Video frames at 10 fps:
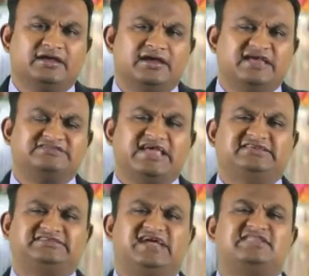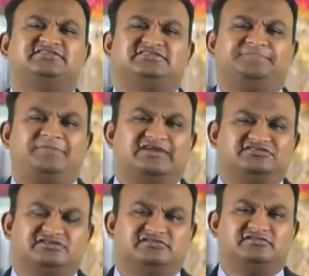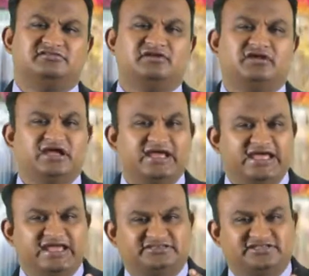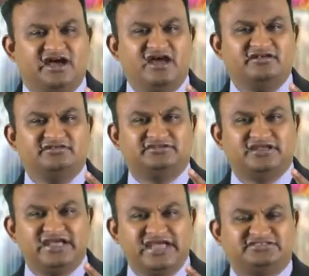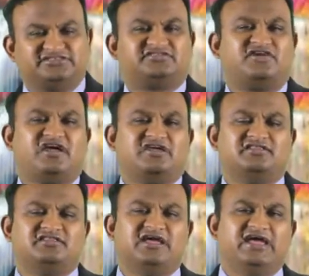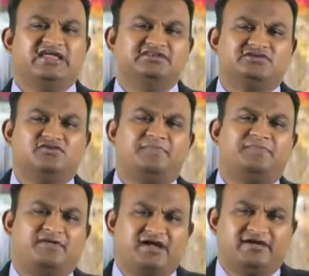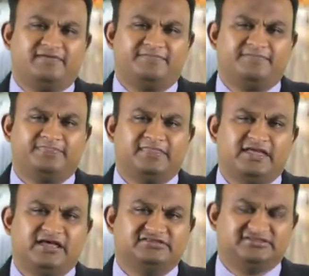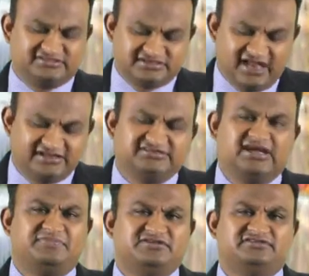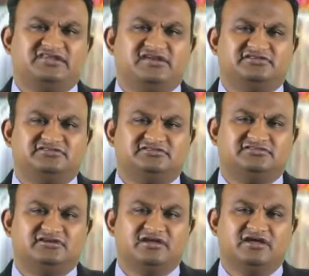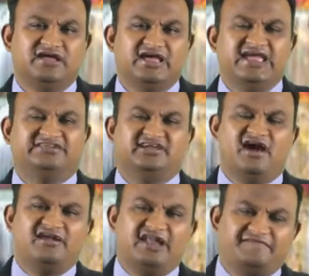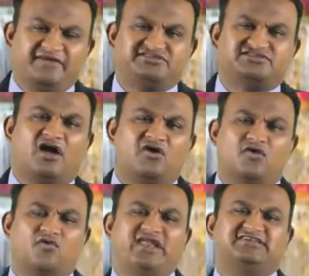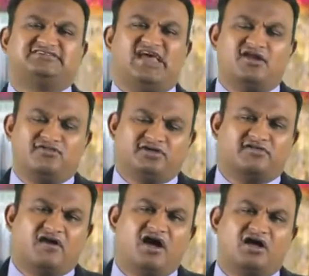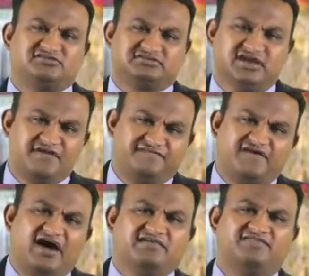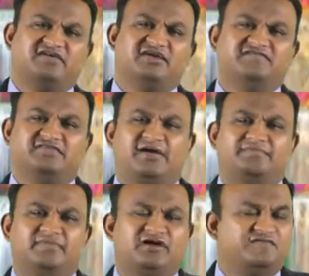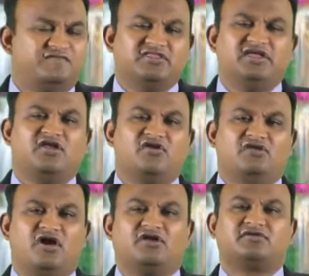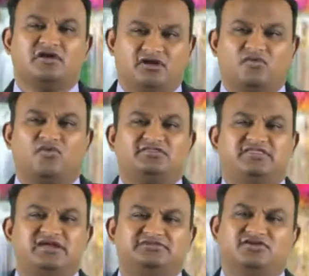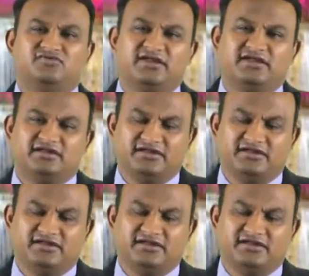His intense passion, He turned His trial into a prayer, just like Jabez did. He turned every sorrow when he said on the cross, Father, forgive them, for they know not what they're doing.